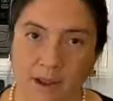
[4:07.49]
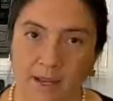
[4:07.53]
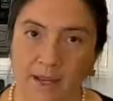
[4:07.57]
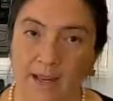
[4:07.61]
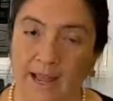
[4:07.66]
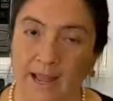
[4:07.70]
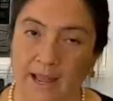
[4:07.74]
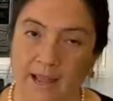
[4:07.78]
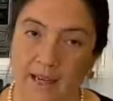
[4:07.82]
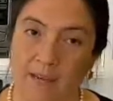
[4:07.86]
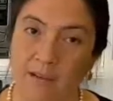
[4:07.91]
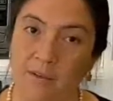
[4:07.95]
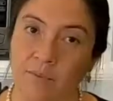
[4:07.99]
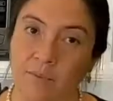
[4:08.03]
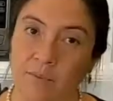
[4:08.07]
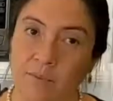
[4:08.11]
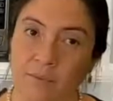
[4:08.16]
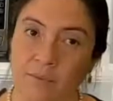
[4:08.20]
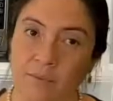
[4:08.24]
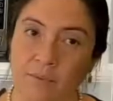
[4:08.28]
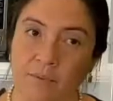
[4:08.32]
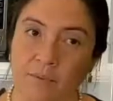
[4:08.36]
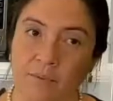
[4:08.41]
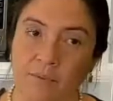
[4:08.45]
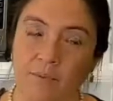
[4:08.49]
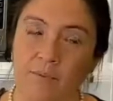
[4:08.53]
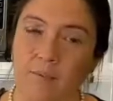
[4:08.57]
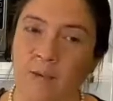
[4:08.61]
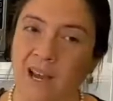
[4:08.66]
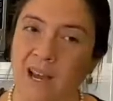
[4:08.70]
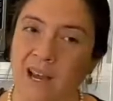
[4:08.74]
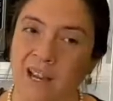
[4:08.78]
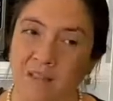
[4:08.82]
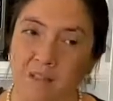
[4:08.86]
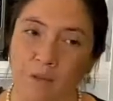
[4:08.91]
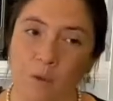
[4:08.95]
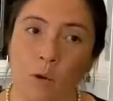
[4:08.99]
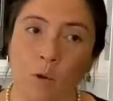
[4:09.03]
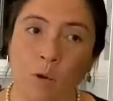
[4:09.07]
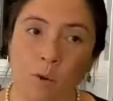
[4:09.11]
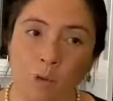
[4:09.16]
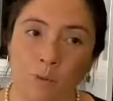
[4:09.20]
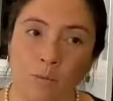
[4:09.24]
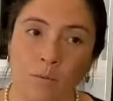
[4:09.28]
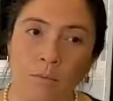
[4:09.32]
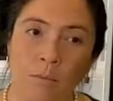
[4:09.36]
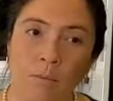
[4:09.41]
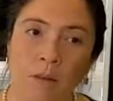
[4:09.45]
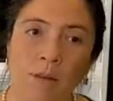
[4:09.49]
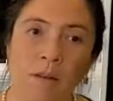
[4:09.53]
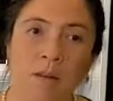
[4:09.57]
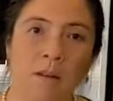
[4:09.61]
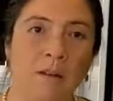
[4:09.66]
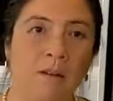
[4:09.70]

alive at home,